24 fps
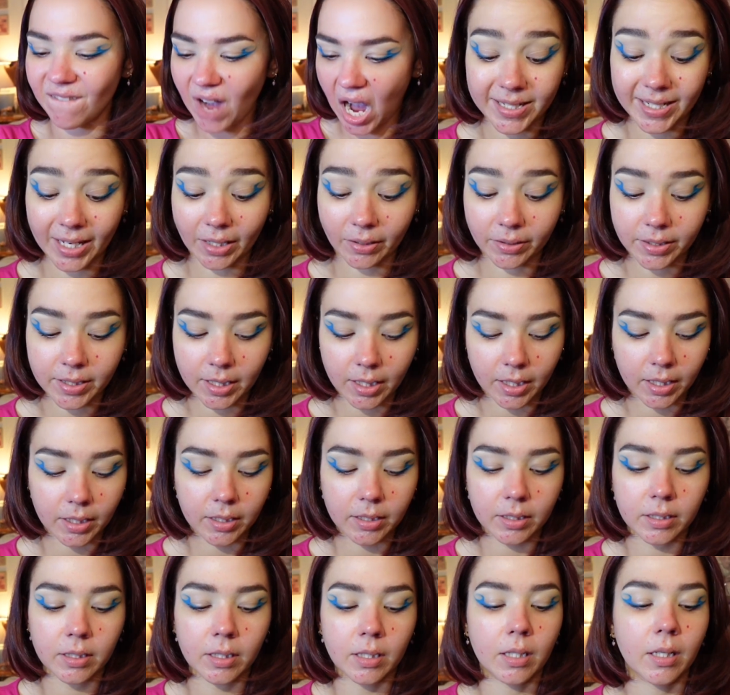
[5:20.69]
Delta
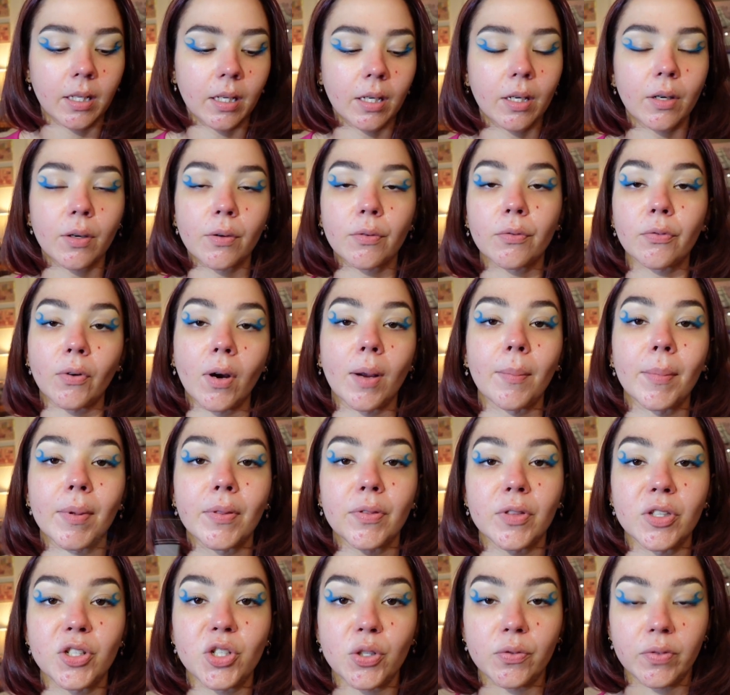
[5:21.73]
from
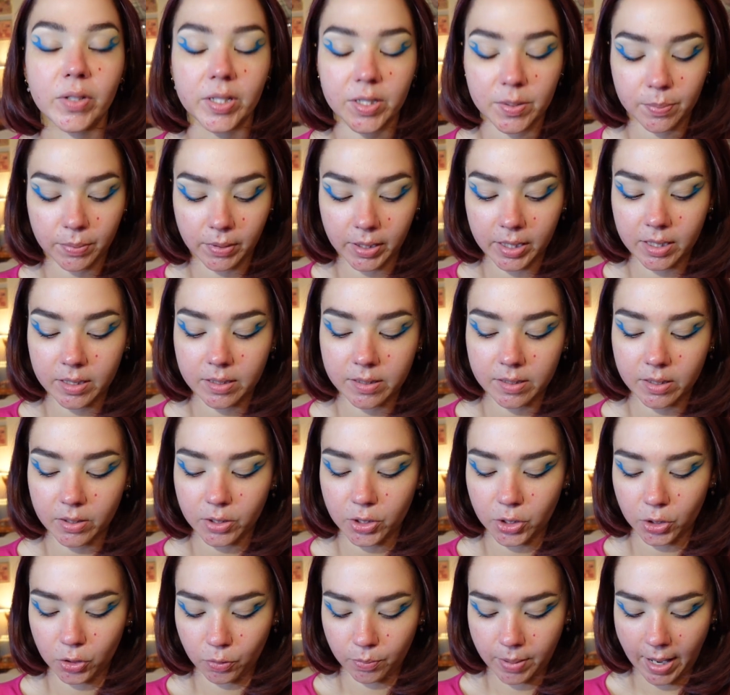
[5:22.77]
the Juvia's Place
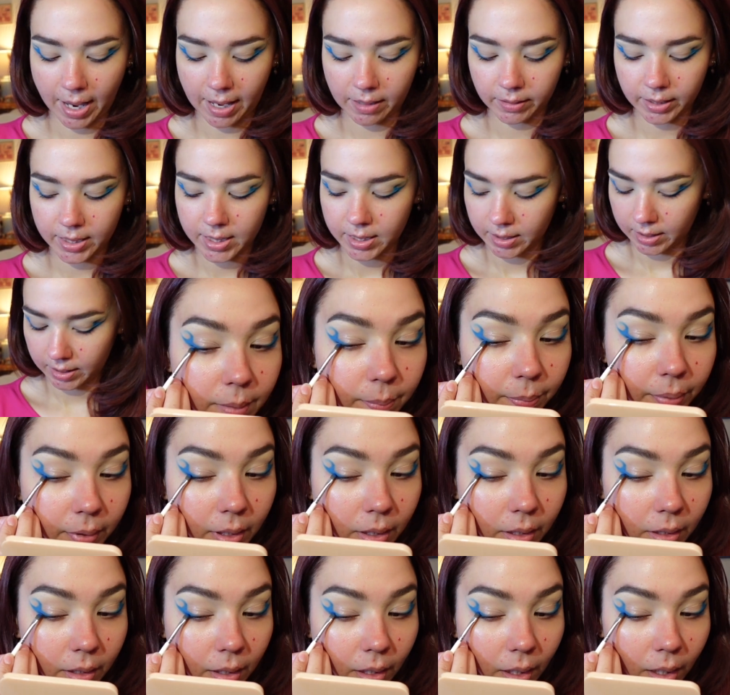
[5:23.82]
2 palette.
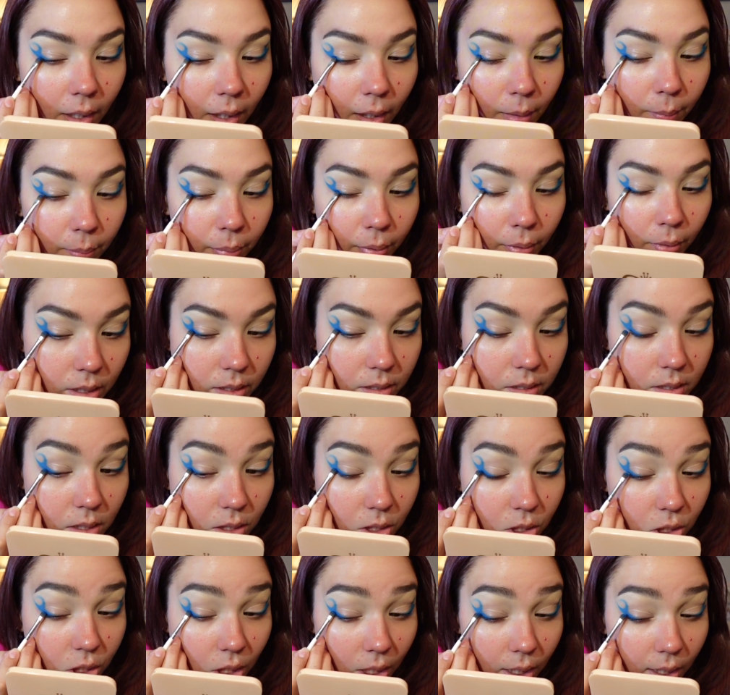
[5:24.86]
Deepen up this
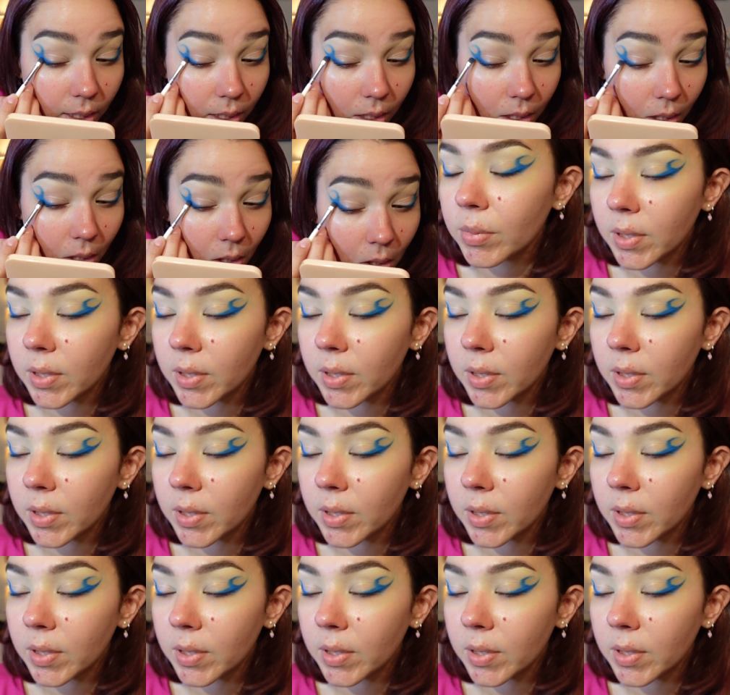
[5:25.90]
shade.